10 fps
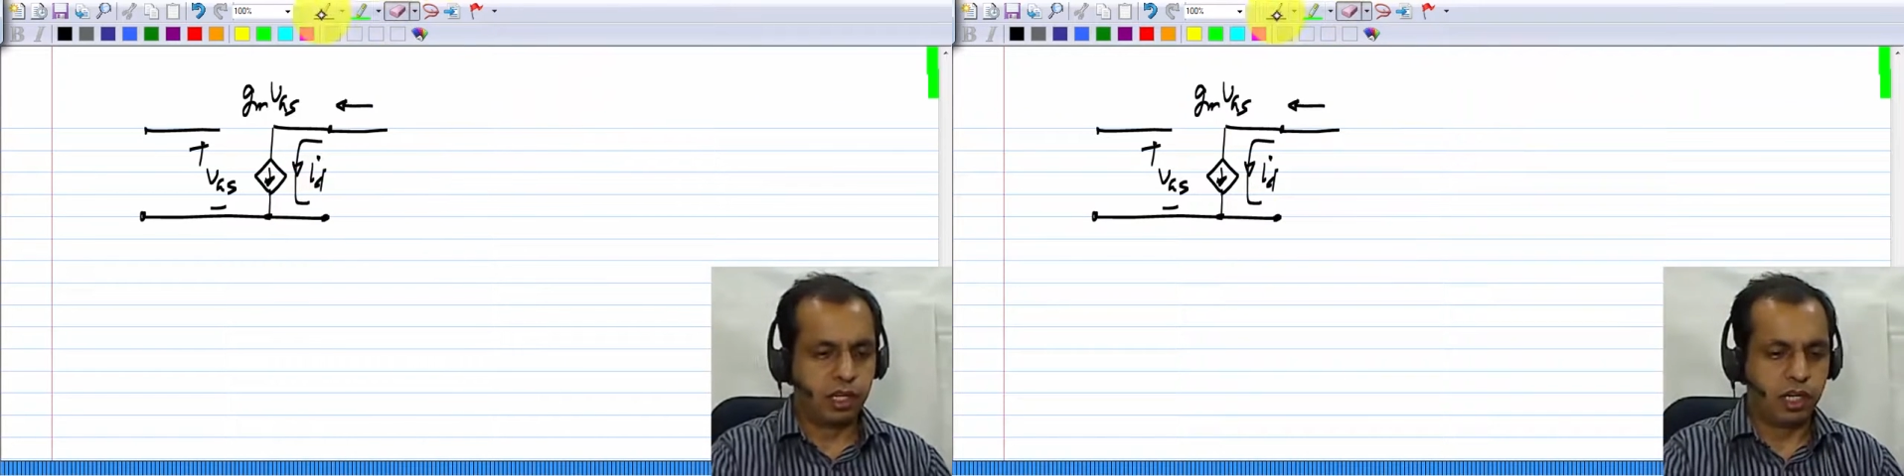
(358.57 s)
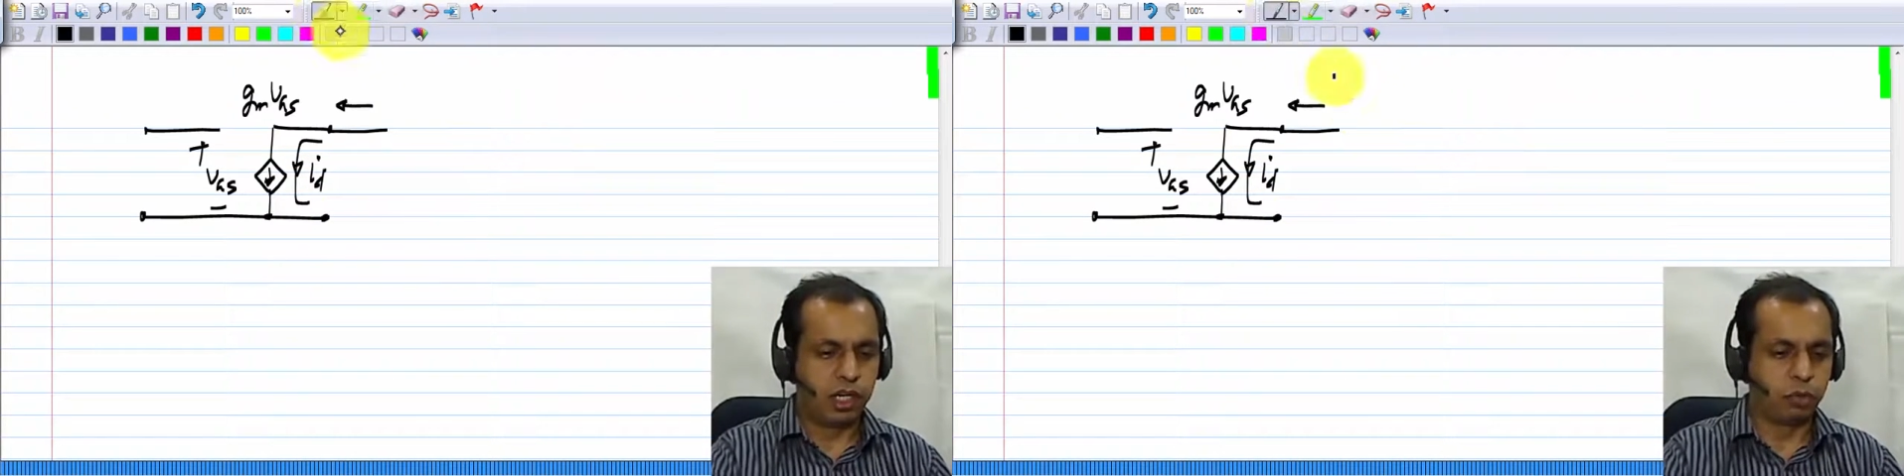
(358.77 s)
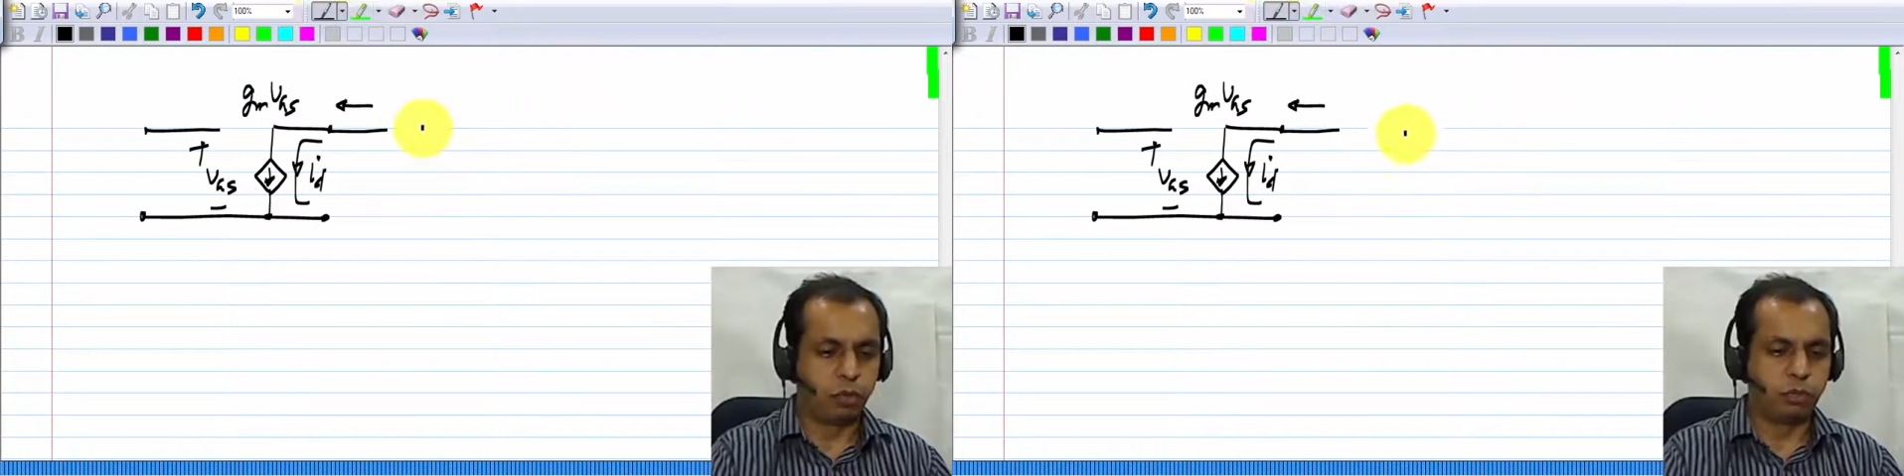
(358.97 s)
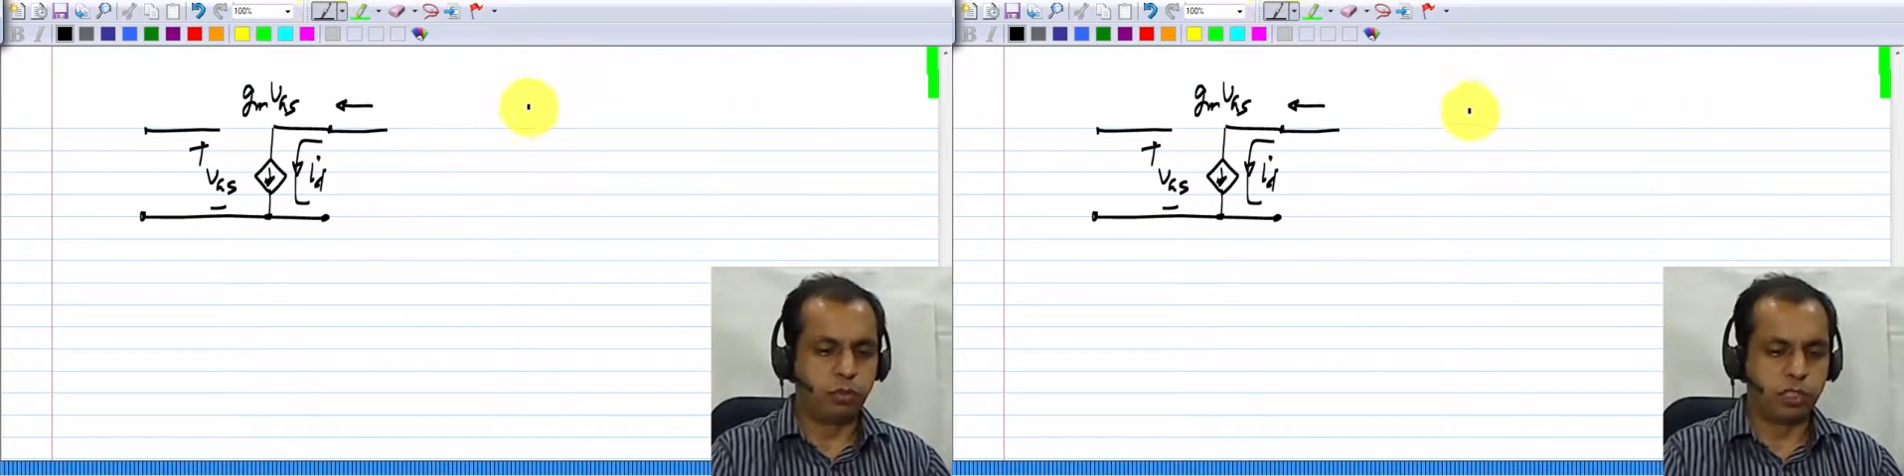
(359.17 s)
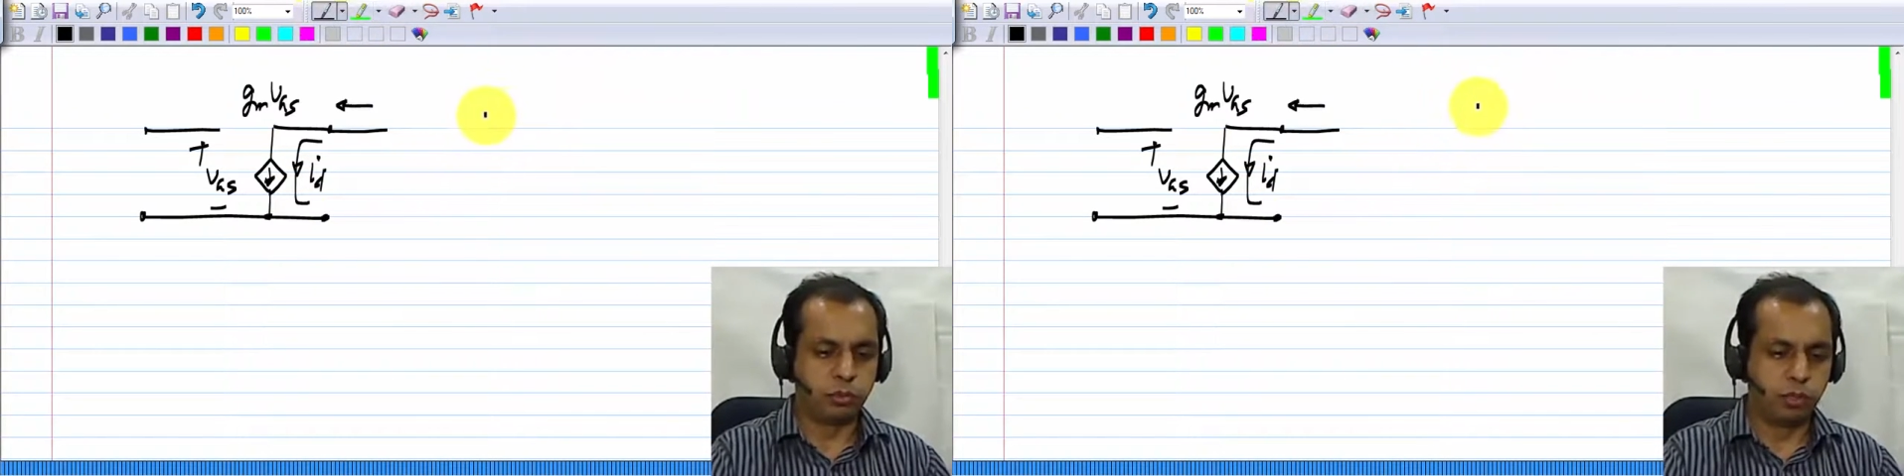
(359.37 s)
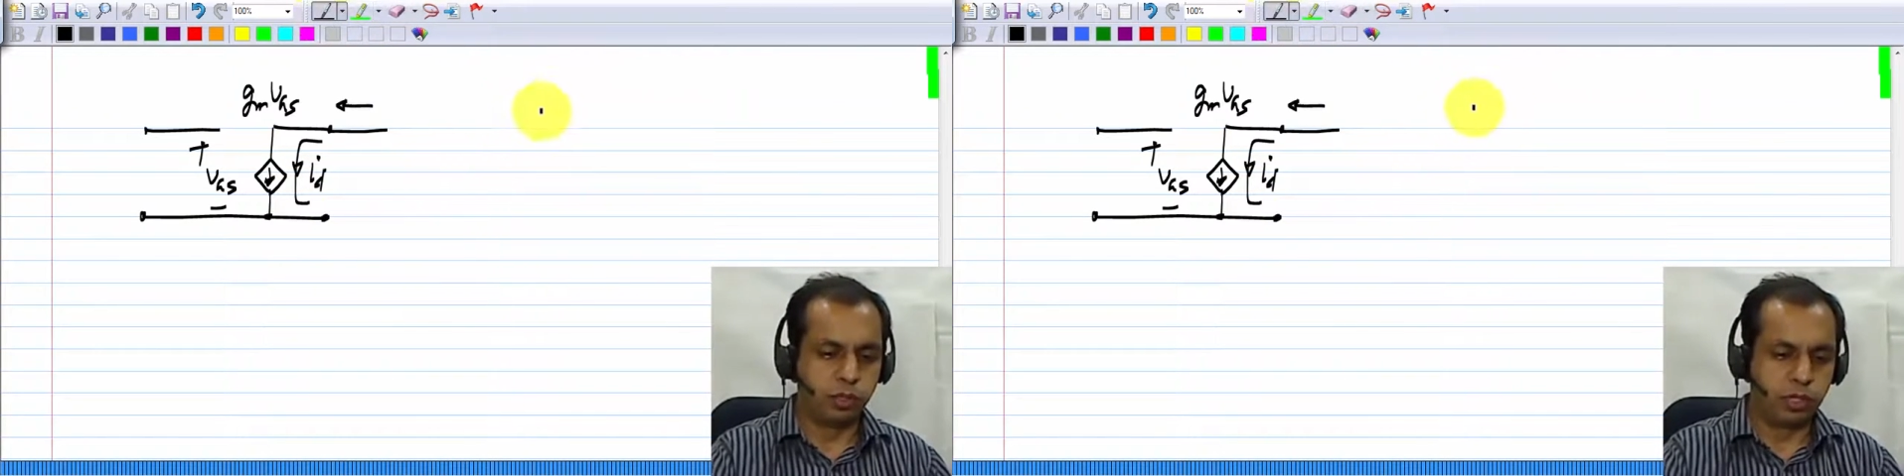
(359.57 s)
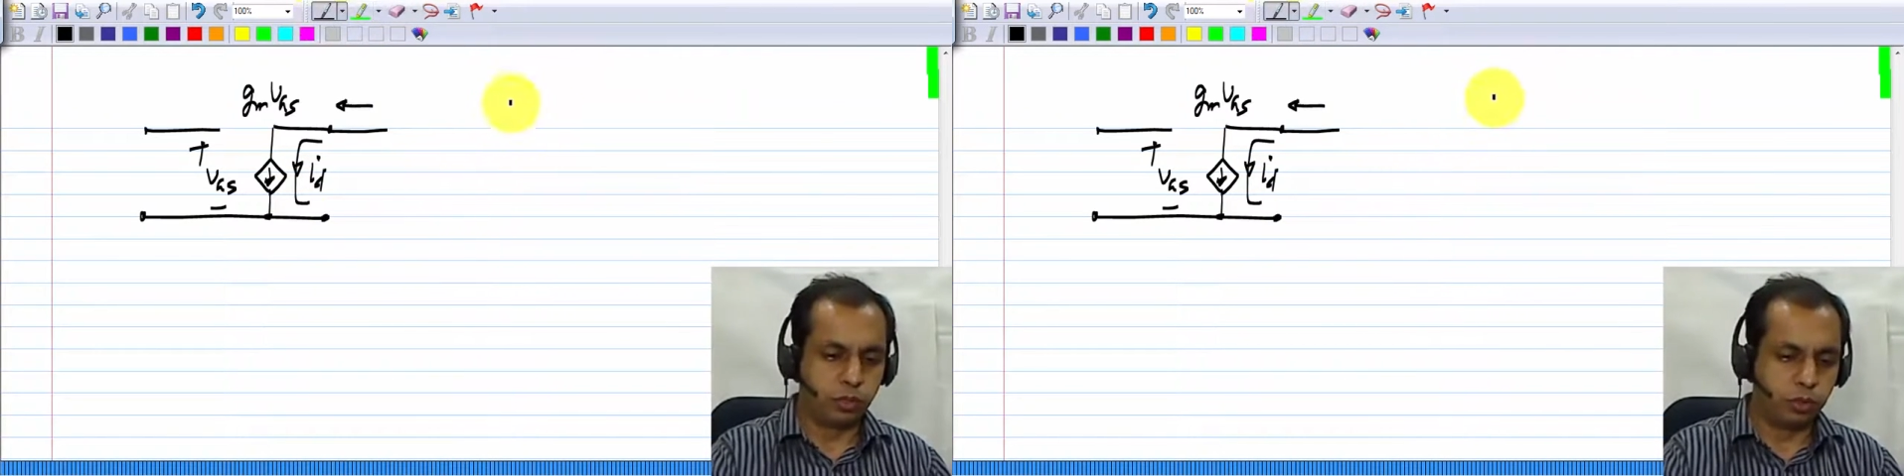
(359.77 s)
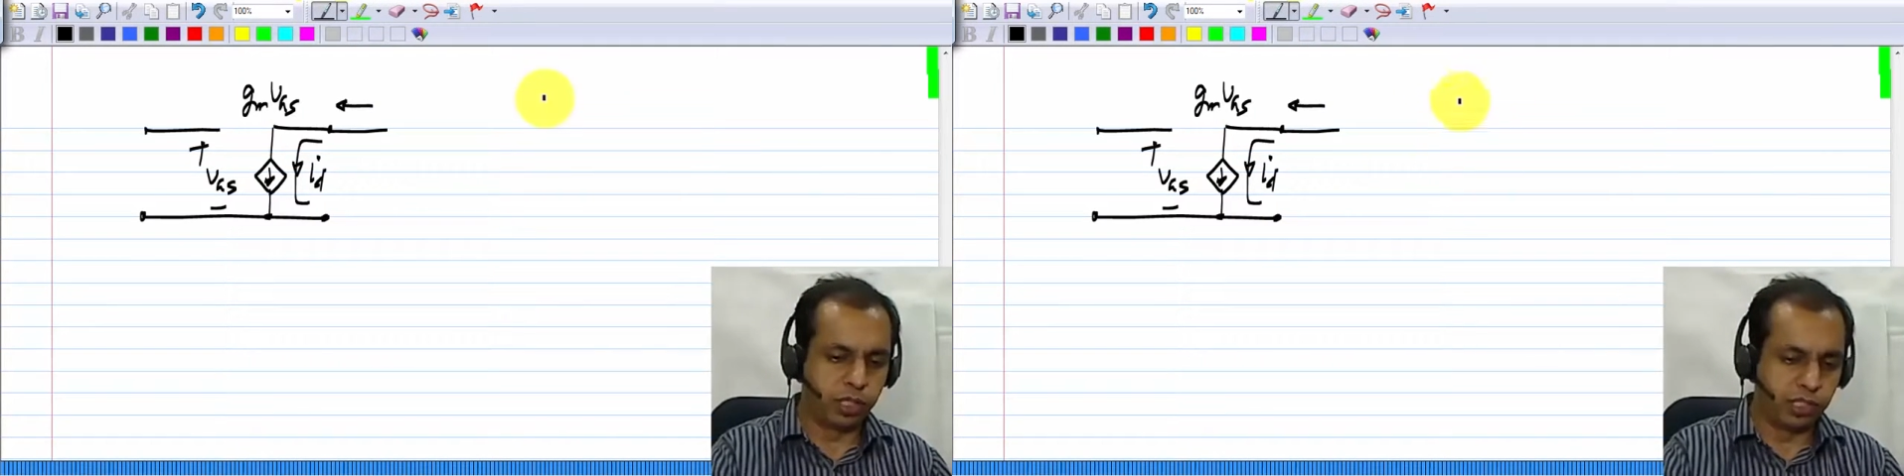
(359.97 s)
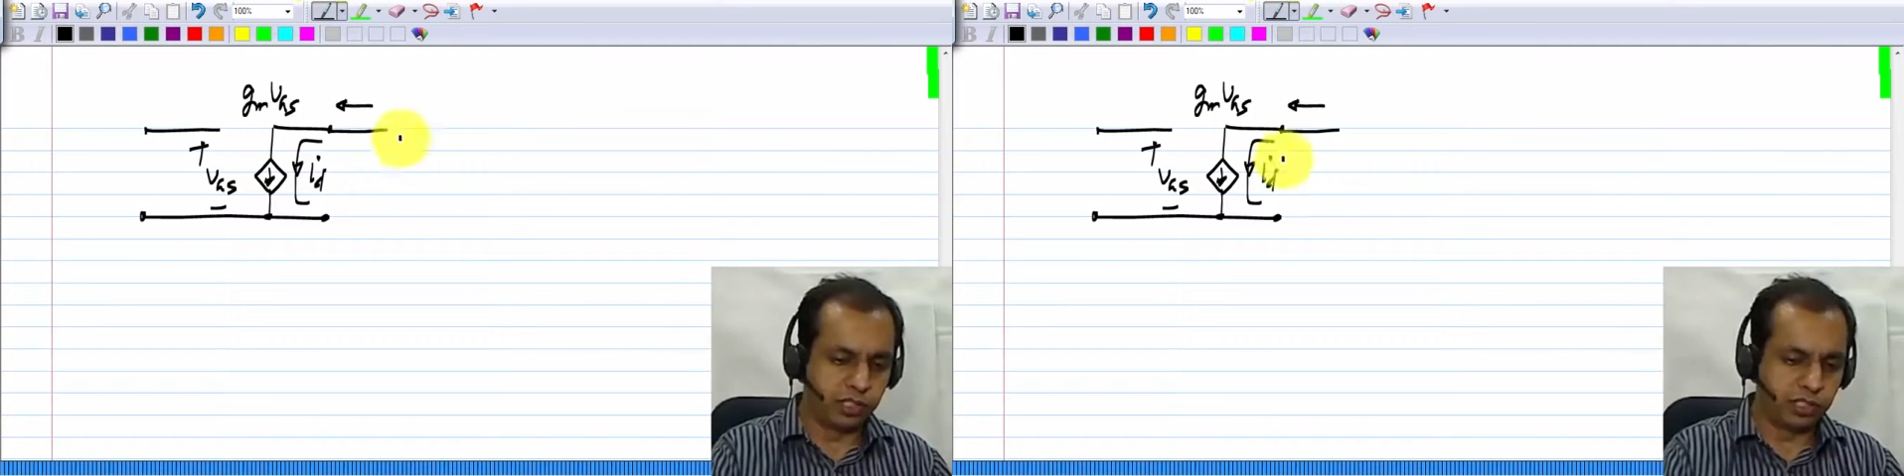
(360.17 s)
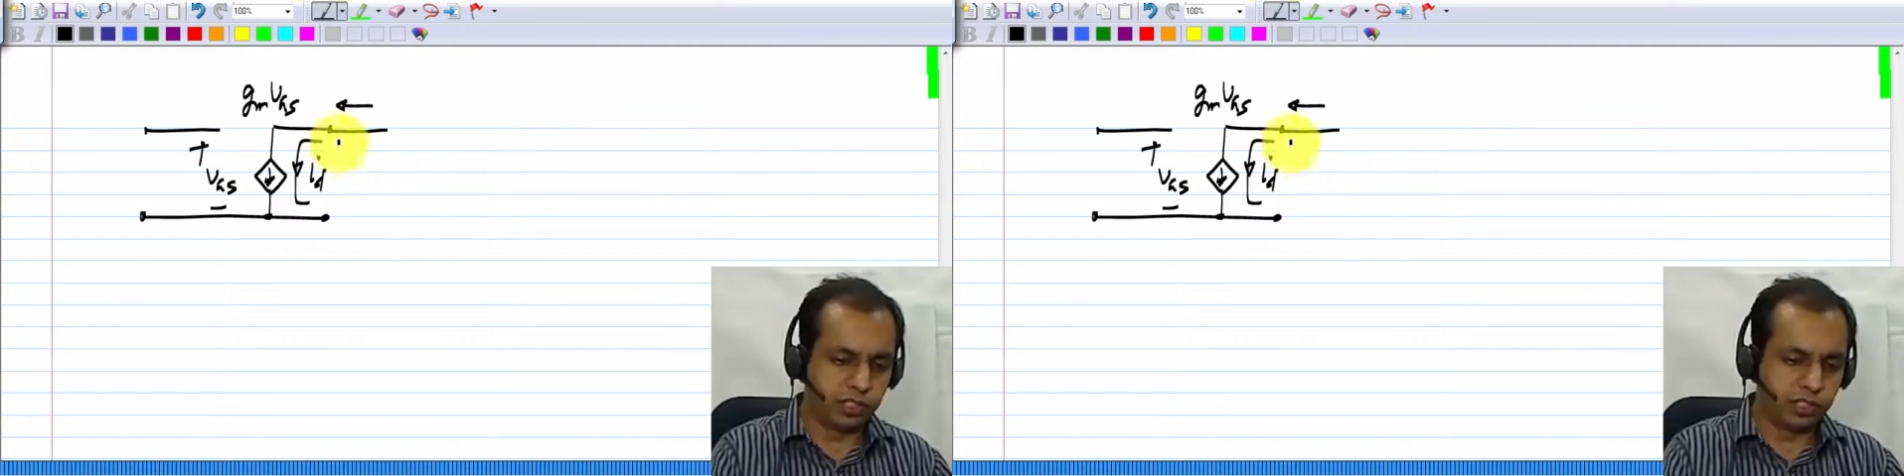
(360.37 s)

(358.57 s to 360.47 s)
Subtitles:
and one possible way to do that is,